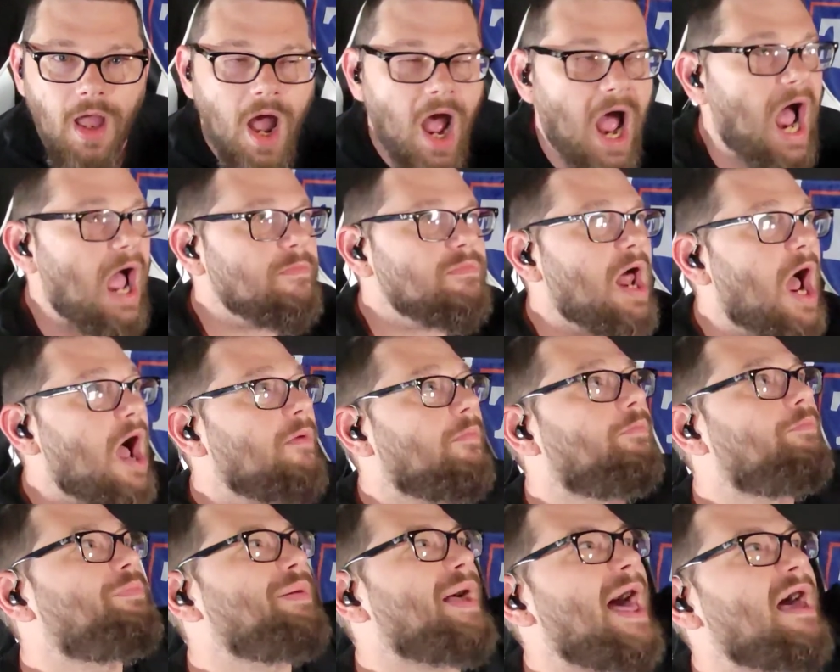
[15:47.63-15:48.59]
I'm
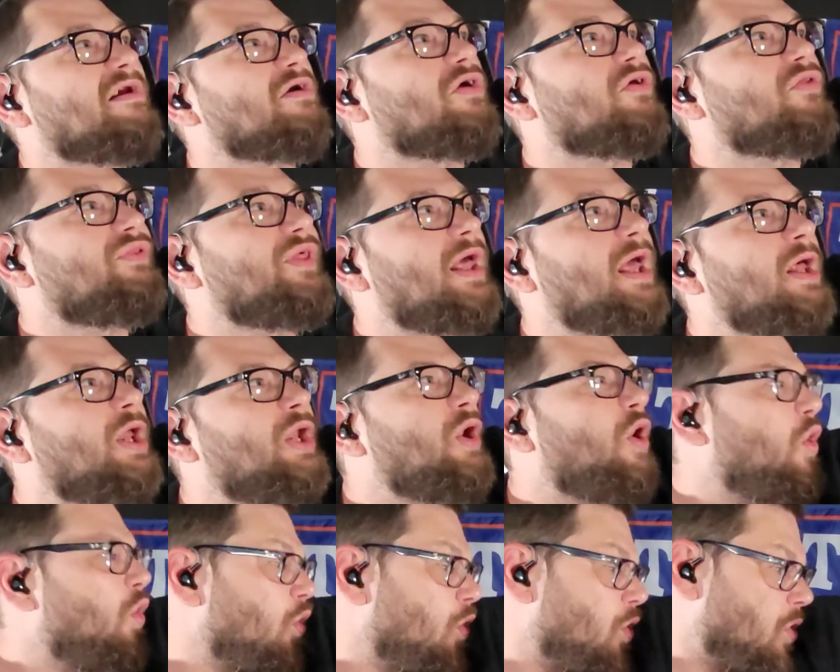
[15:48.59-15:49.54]
not better than
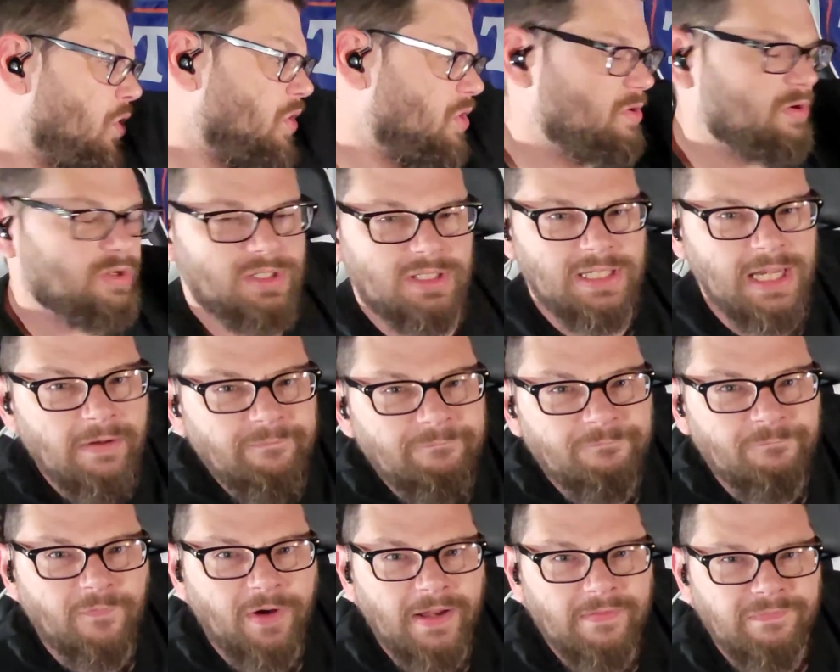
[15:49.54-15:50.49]
or
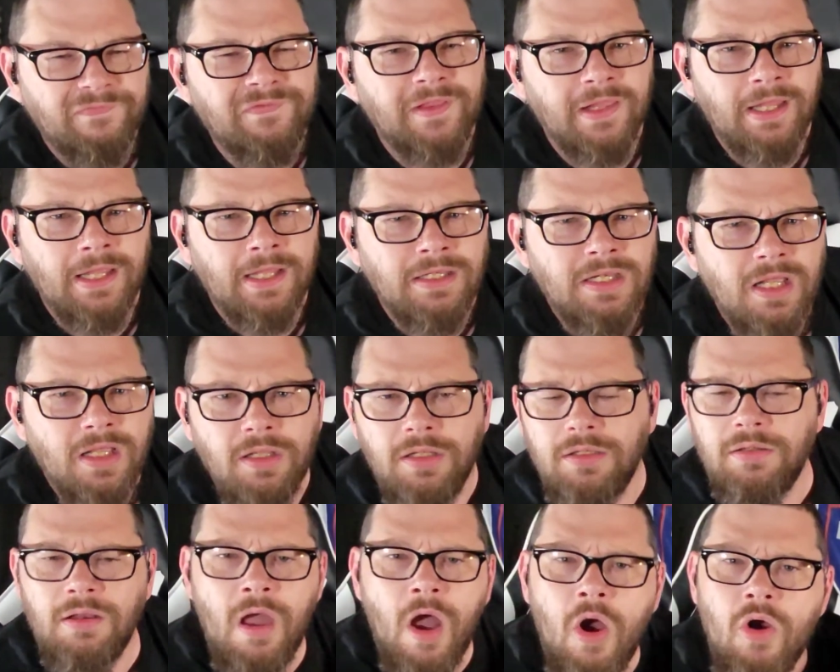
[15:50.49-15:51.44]
different than.
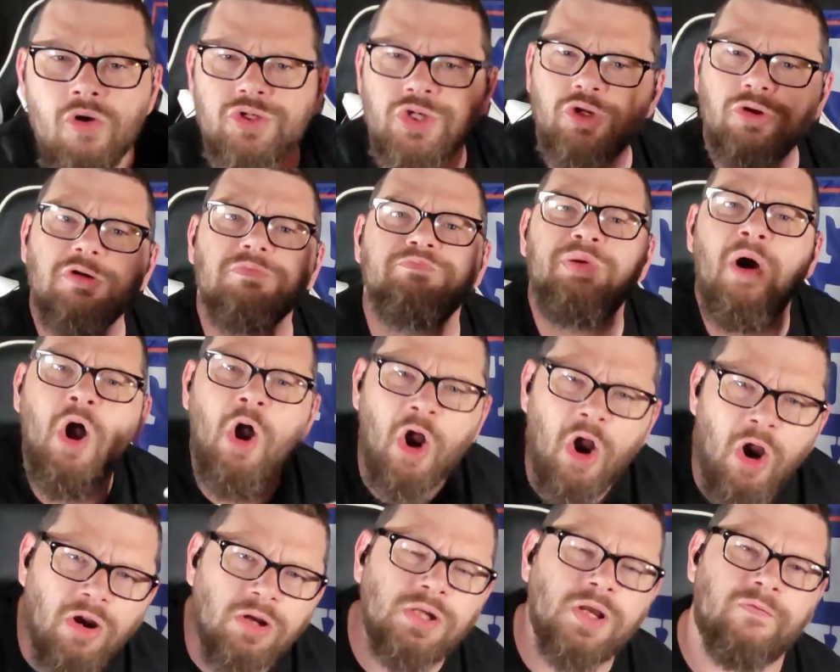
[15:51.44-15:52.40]
No, you're
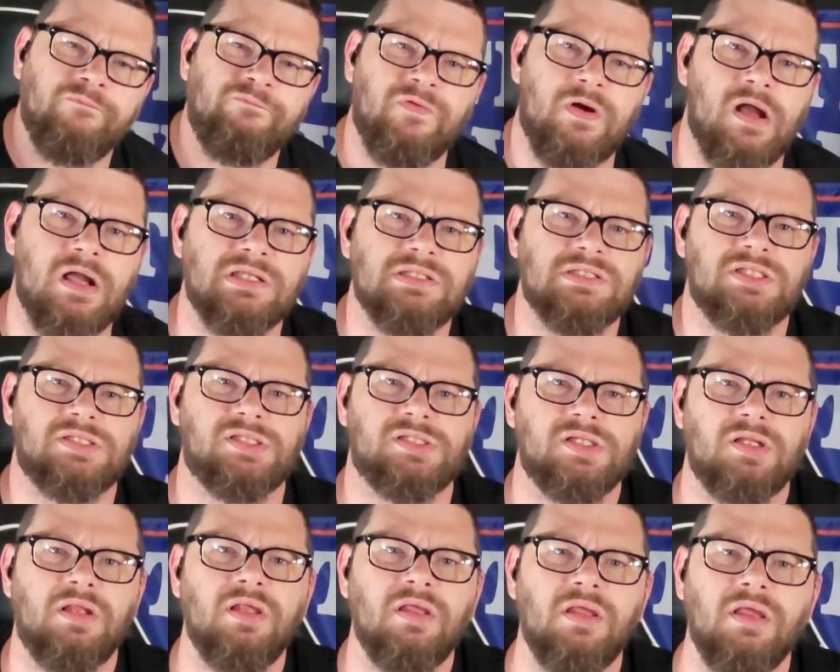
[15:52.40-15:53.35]
part of
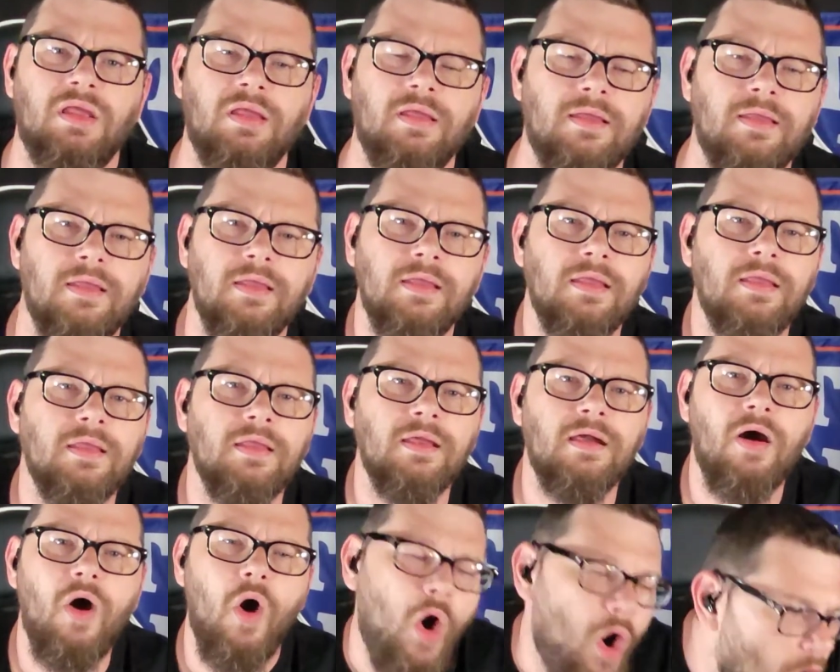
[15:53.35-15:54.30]
us.
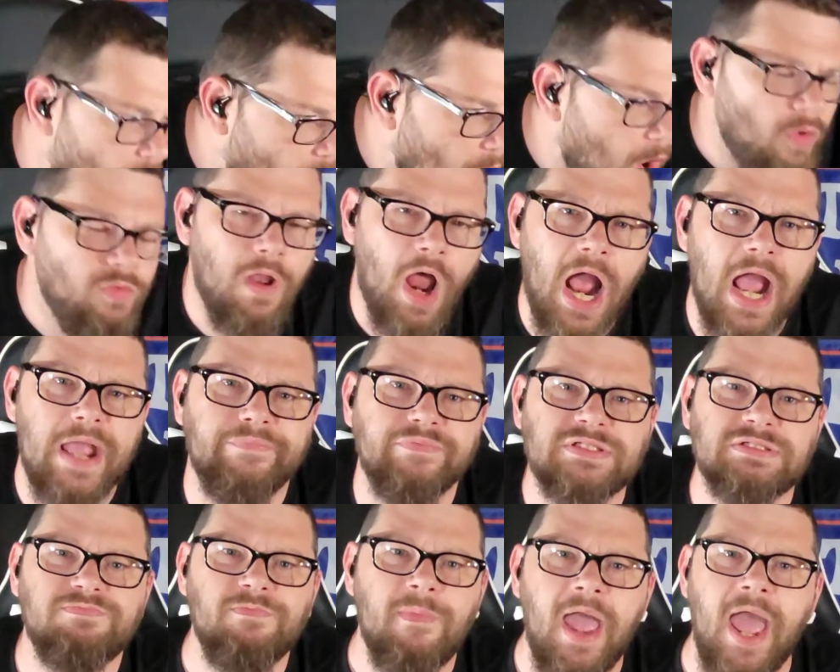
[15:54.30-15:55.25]
All
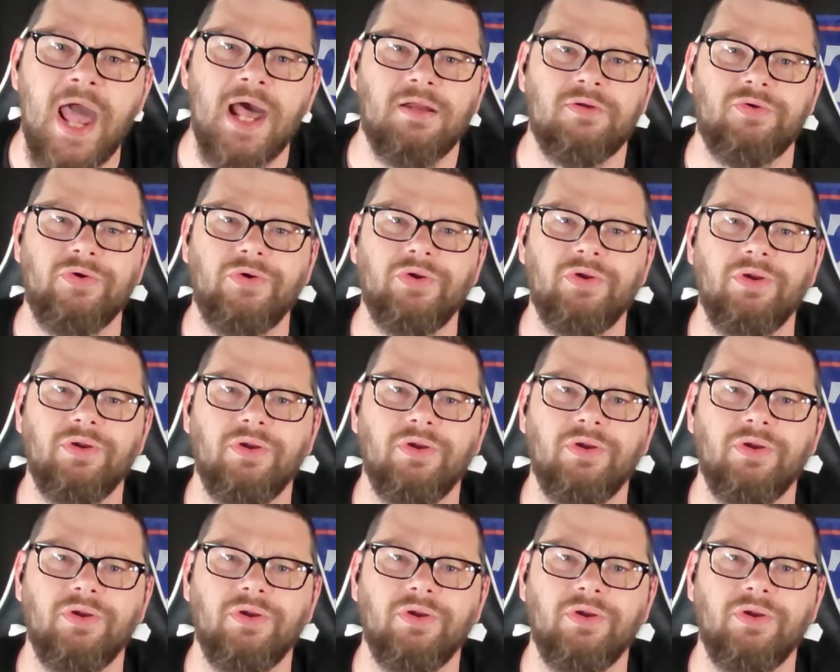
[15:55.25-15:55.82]
lives matter.